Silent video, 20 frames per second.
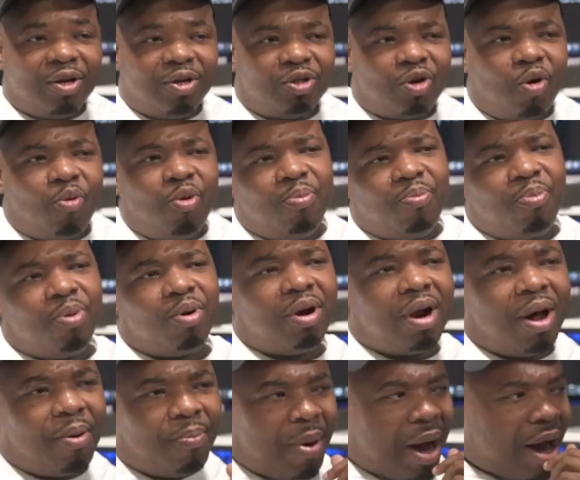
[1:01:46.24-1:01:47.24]
So we
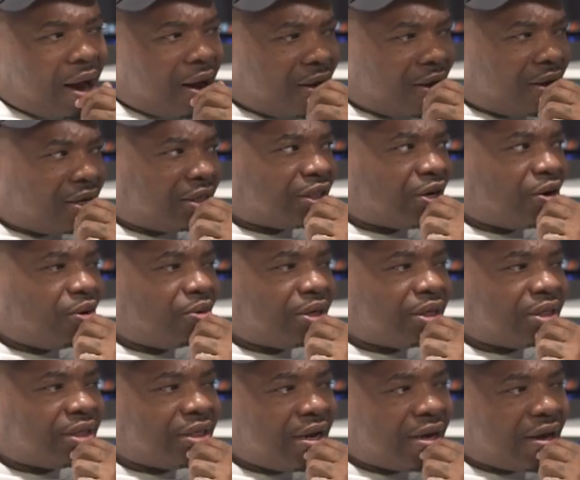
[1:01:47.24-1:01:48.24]
pull up by uh,
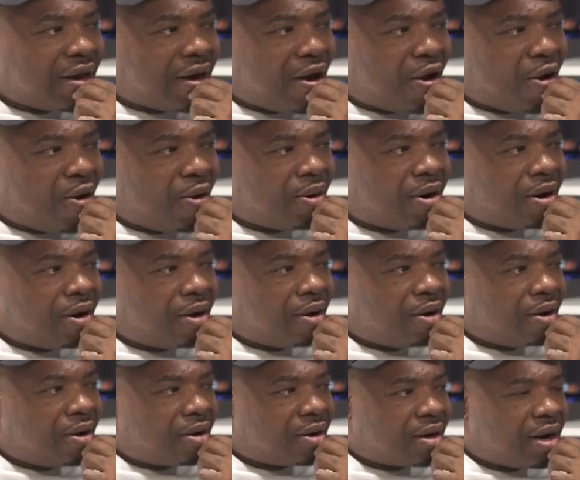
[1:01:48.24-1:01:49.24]
Church's Chicken on
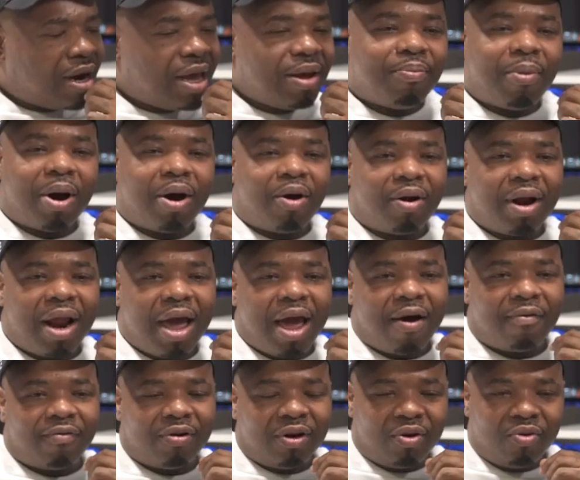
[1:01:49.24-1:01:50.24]
uh, Claiborne
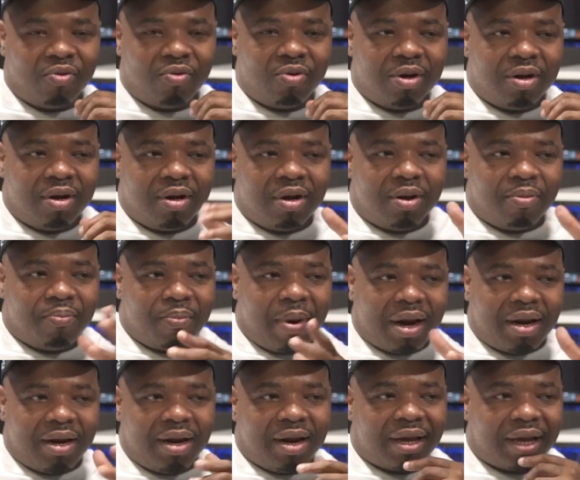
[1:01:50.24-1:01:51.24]
Avenue by
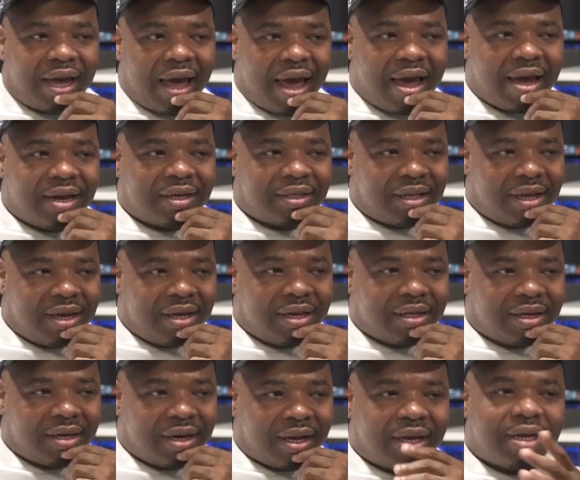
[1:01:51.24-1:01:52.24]
the little gas
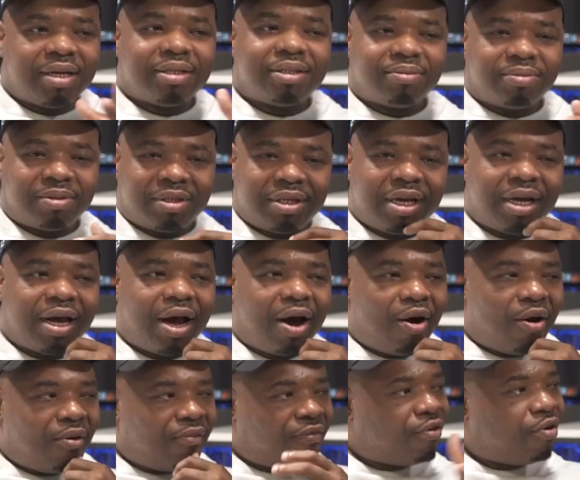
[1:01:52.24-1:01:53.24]
station and get some
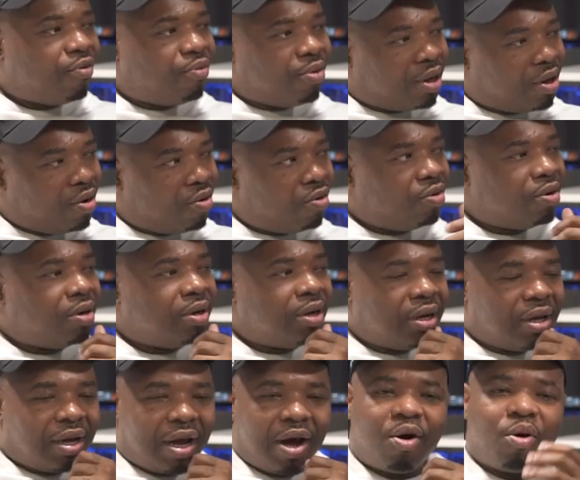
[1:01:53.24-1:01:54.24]
cigars before we go
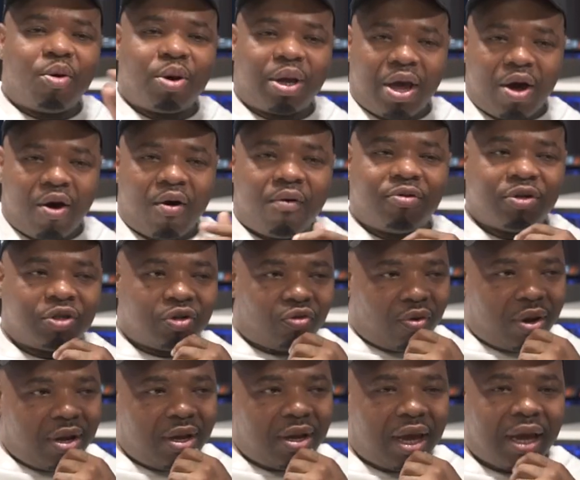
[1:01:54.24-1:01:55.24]
on Galvez
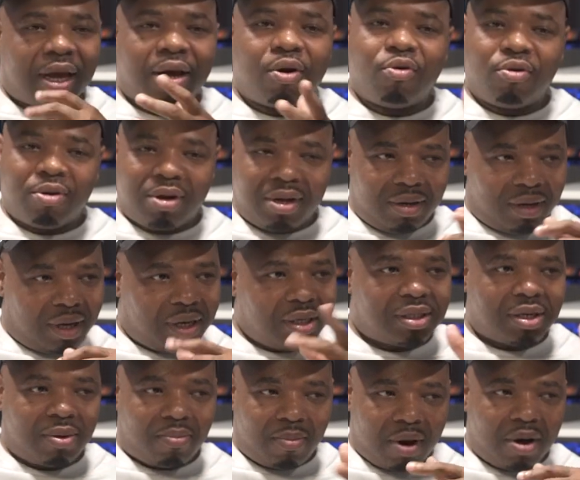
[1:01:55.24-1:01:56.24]
Street and go get
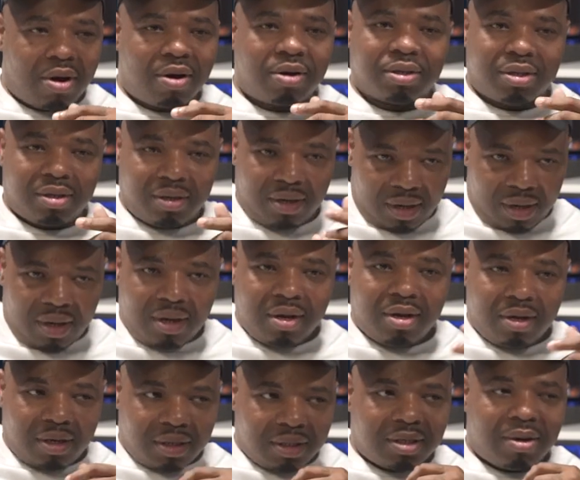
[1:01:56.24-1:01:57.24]
some uh,
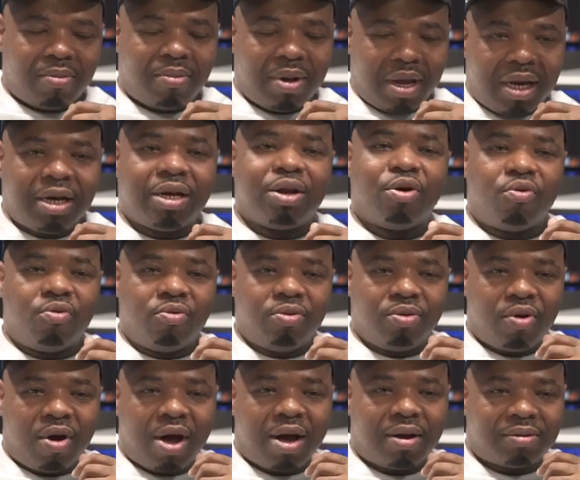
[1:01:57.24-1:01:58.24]
some endo, you
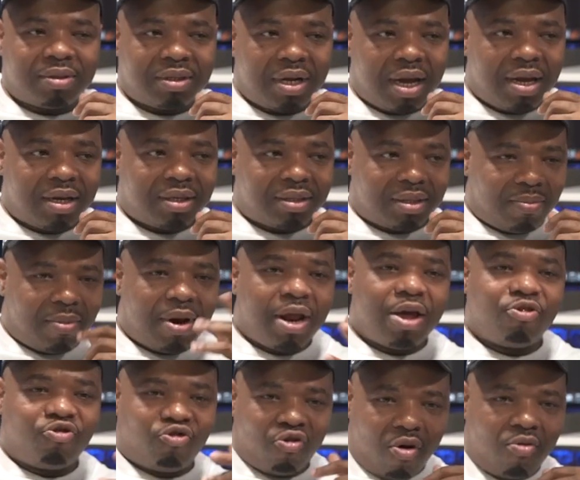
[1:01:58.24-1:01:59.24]
know what I'm saying? Some of
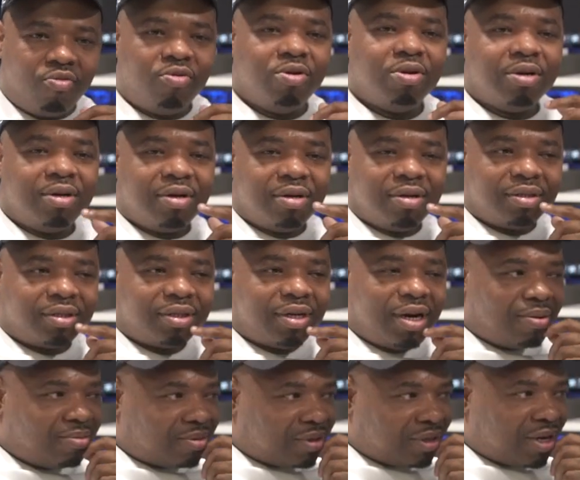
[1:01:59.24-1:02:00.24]
that dro.
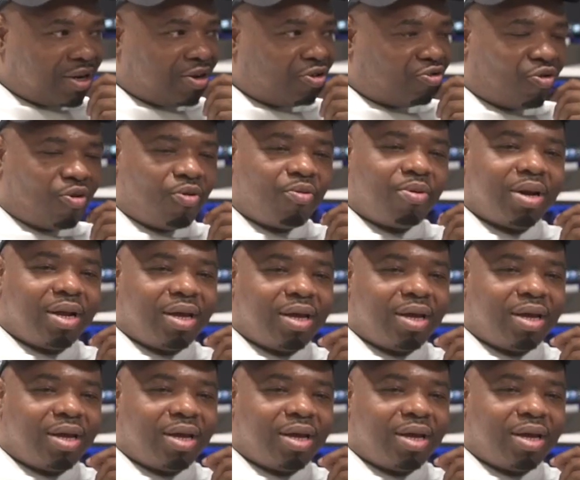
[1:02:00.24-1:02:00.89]
Slim said dro it